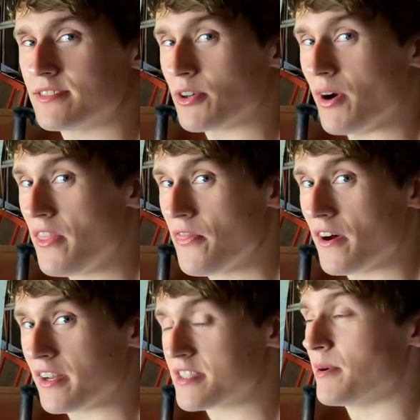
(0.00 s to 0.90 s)
So I
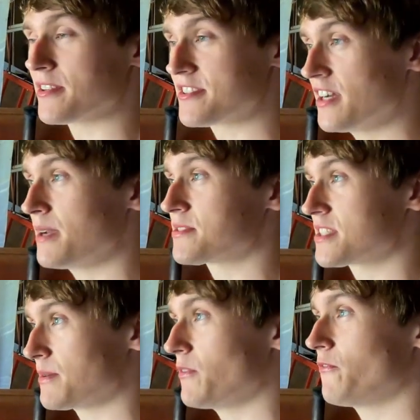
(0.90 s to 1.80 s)
thought it's about time
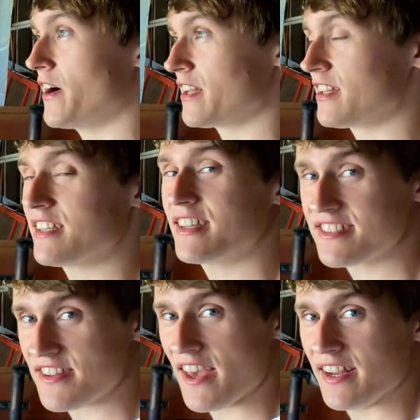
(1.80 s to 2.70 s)
someone finally
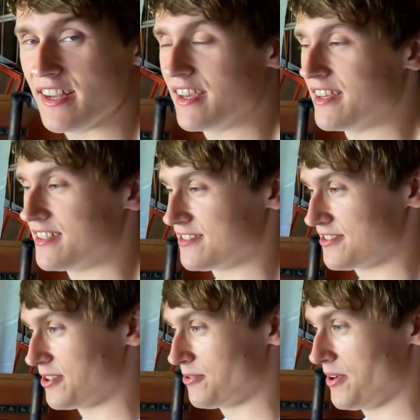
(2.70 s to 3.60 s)
does that.
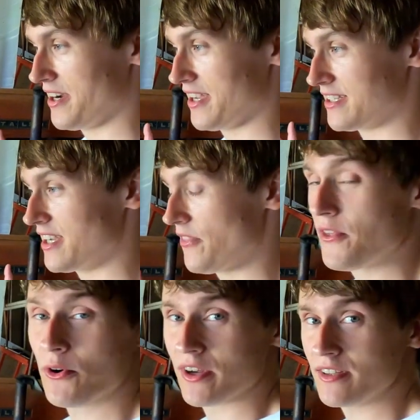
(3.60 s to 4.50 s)
So I got
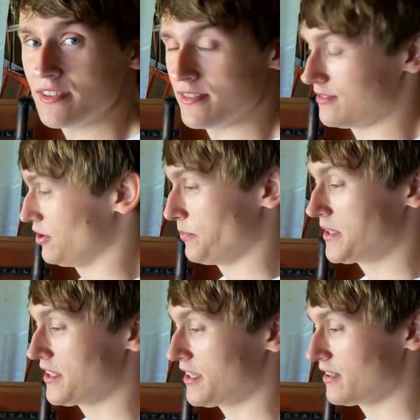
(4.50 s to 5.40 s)
the oil, no
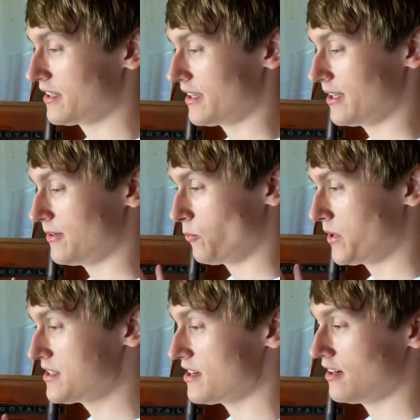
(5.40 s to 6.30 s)
big deal, and
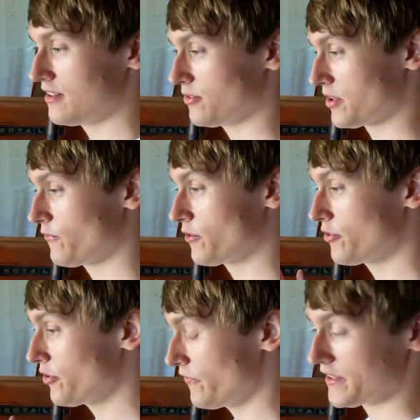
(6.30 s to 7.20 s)
went on looking for
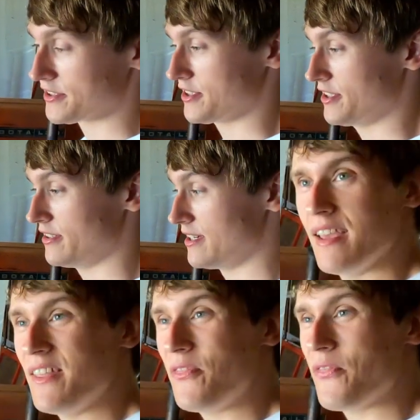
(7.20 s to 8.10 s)
an oil filter.
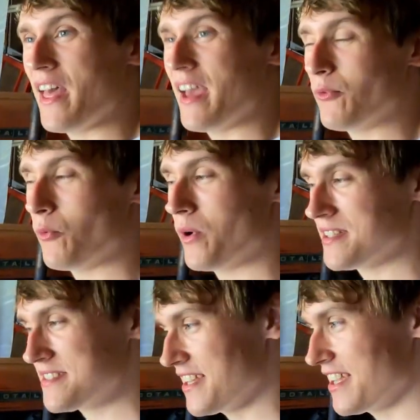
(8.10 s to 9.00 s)
And that
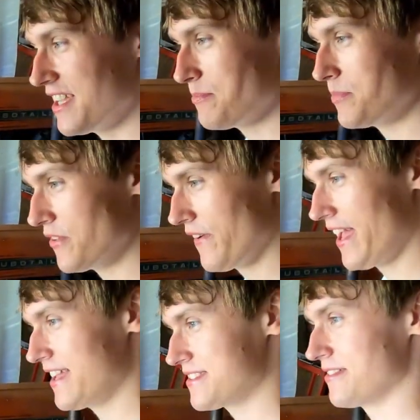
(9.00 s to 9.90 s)
was a bit of a
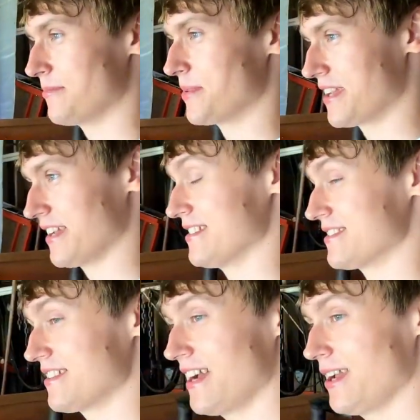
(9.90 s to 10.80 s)
hassle
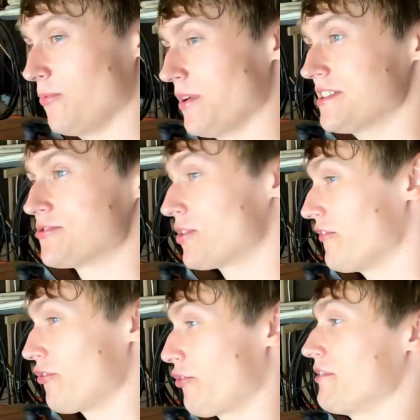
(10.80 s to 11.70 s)
because I was
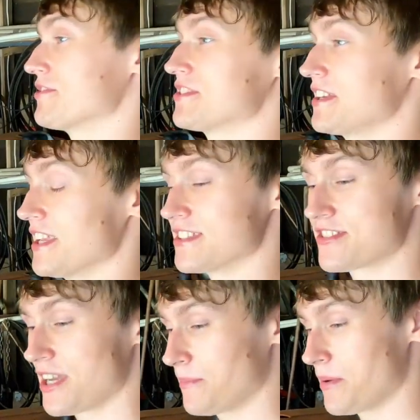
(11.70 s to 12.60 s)
driving around the city,
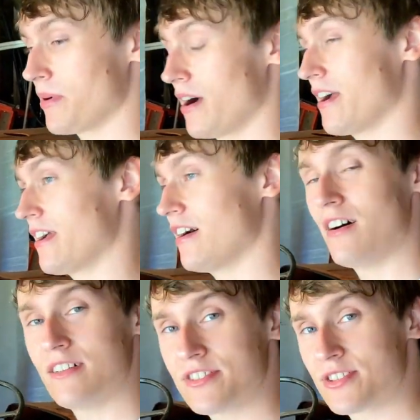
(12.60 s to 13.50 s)
stopping by
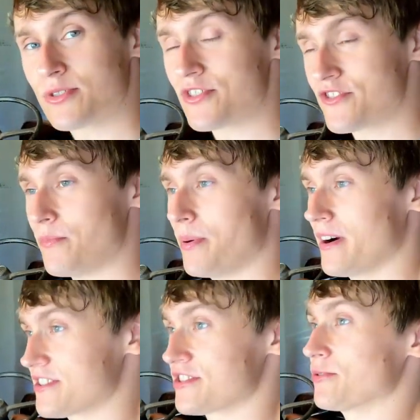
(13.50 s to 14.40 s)
all sorts of
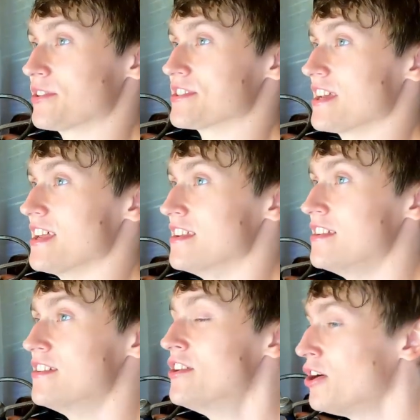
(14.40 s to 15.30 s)
parts stores,
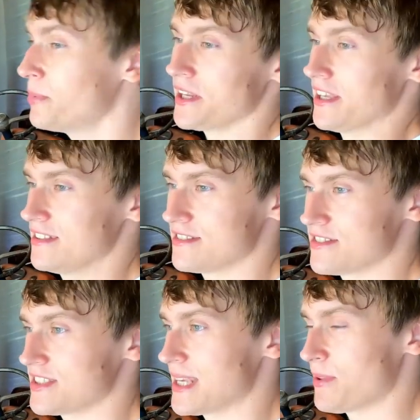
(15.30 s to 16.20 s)
and nobody
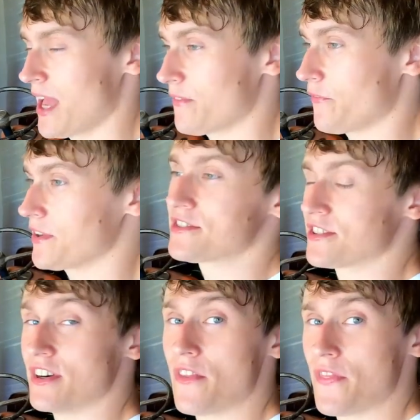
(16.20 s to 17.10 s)
seemed to have a
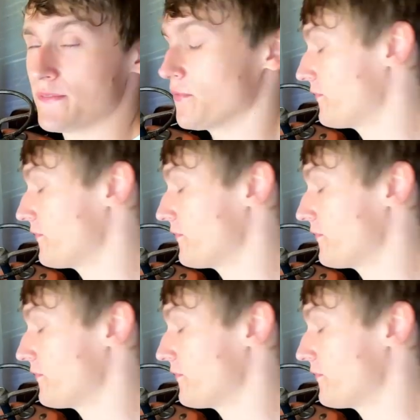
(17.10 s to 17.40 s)
filter that